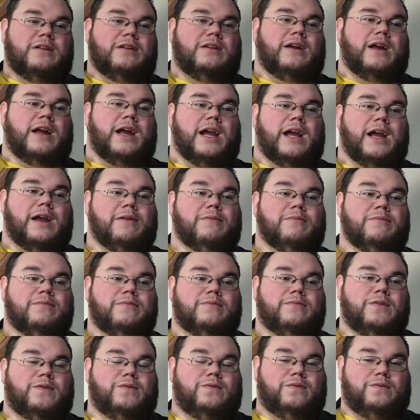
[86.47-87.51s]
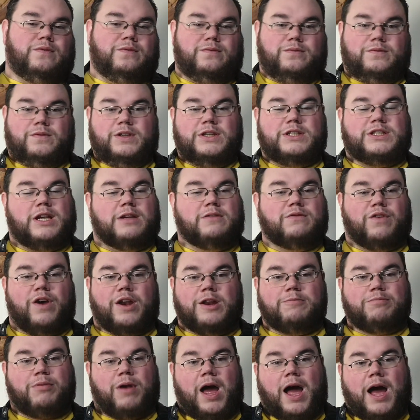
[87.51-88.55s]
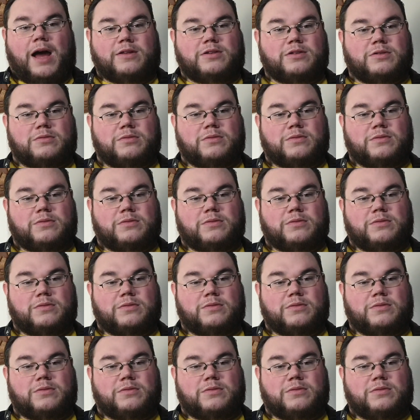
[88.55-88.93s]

He seemed very proud.